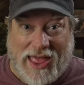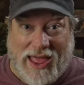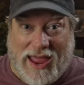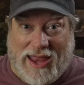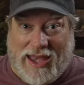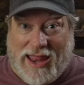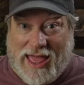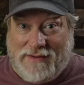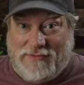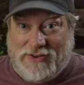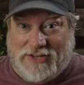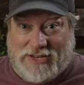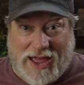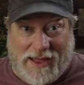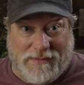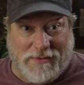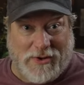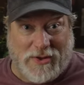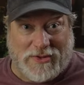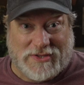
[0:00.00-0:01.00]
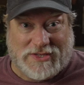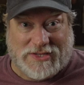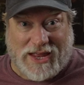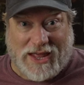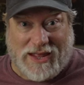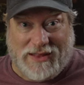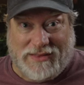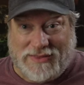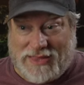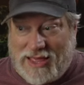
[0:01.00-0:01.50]
and have a timecode
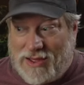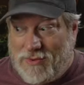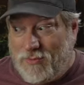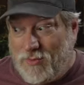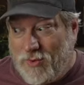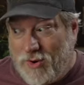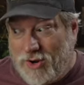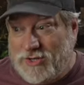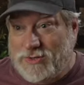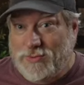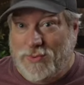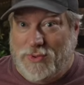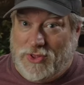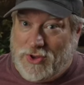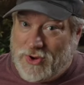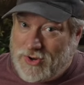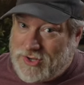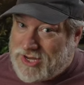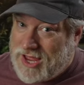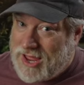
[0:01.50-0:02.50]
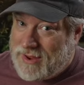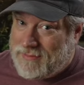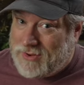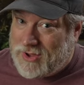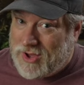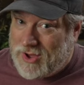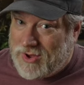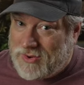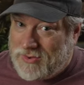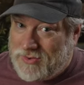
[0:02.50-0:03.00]
slate that works with your
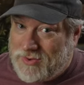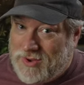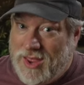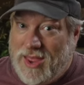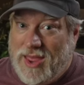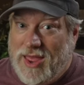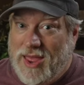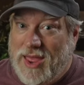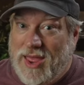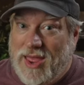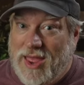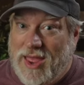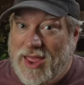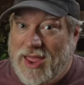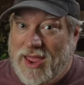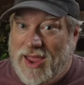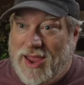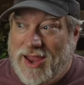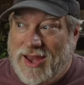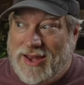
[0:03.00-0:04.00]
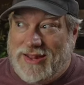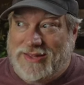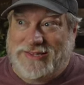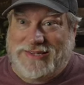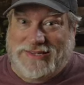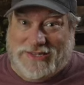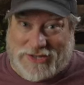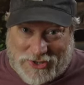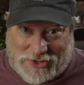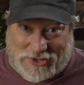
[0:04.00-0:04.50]
timecode, and it's
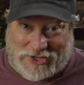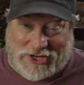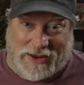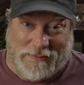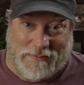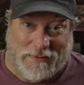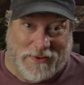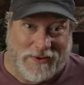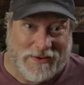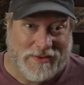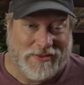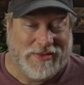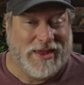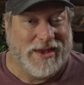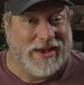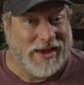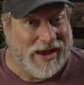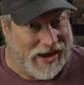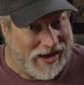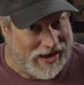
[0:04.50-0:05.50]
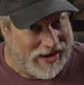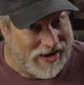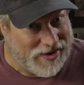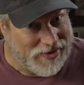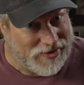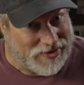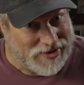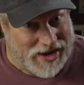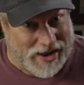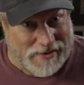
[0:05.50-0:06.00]
still cheaper than any
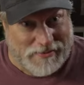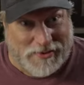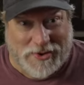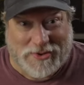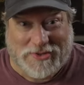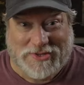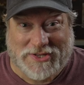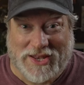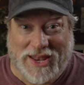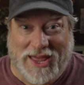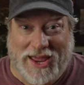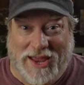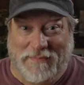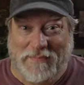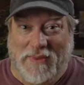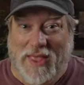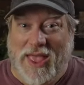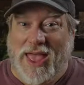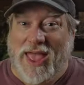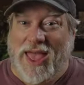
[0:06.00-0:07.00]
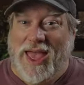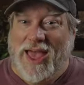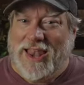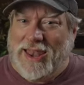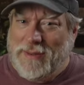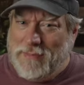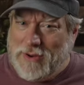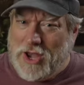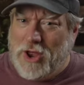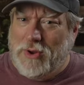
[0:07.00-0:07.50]
other timecode slate.
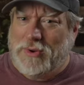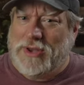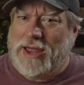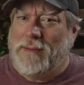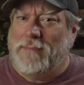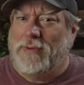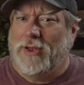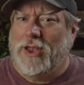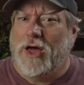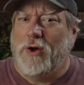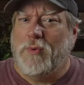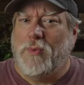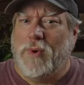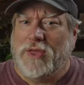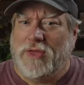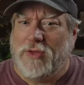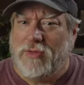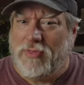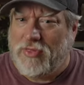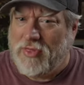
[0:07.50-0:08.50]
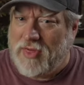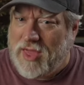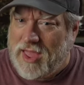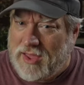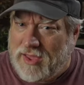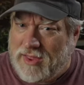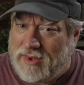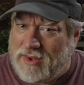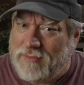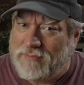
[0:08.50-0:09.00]
Let me know down below what you
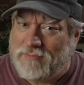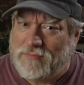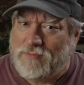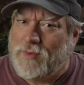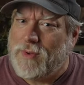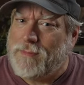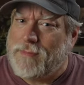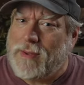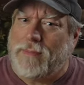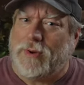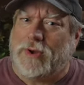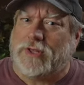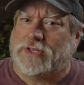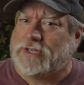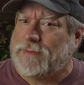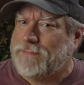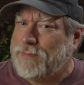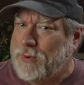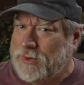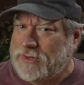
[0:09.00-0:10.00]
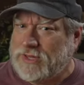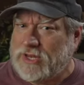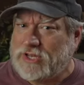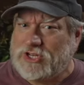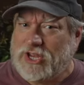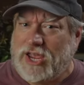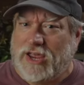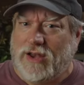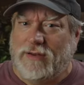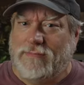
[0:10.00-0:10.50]
think. Now, remember to support the
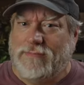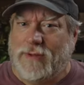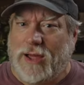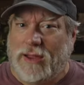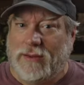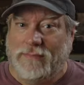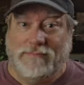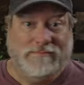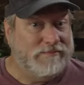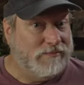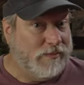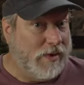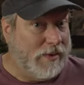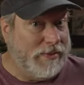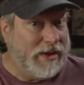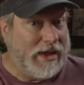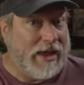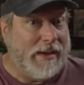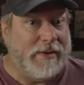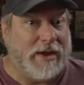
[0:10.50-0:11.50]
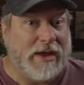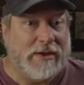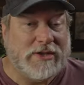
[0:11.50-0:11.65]
channel by, well, becoming